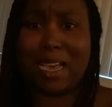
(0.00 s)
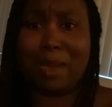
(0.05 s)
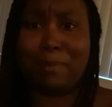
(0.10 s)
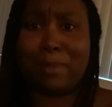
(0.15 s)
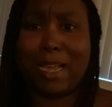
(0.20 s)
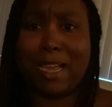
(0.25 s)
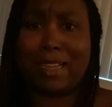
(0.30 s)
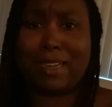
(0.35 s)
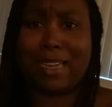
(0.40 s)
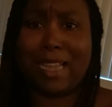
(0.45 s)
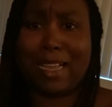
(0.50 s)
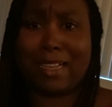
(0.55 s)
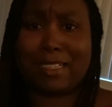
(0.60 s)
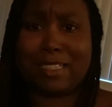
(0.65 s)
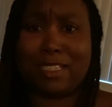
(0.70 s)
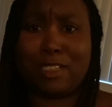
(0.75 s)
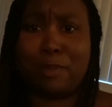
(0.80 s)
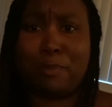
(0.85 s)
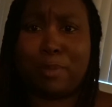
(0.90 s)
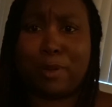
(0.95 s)
I'm not like
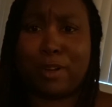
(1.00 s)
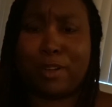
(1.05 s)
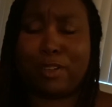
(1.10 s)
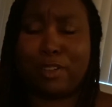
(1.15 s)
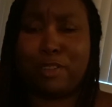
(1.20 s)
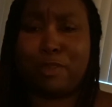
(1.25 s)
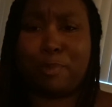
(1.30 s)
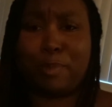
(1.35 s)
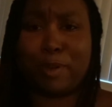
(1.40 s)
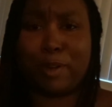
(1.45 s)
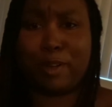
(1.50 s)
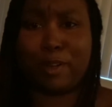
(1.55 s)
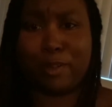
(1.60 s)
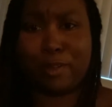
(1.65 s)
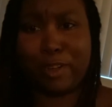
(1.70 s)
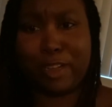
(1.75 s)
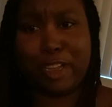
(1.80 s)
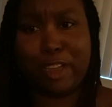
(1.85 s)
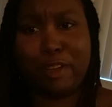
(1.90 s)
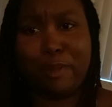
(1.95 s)
super
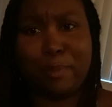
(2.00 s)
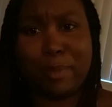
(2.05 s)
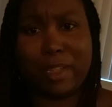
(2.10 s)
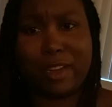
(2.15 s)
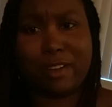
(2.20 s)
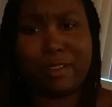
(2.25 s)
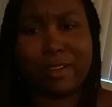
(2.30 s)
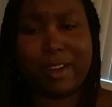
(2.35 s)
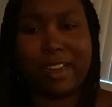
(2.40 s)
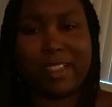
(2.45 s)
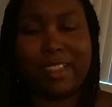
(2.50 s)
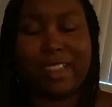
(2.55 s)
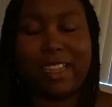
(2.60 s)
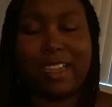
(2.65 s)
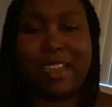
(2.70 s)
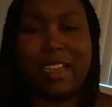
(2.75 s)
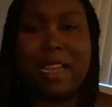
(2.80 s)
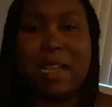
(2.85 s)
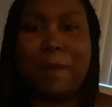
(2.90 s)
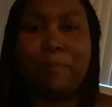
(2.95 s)
duper human or
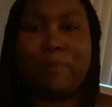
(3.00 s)
anything.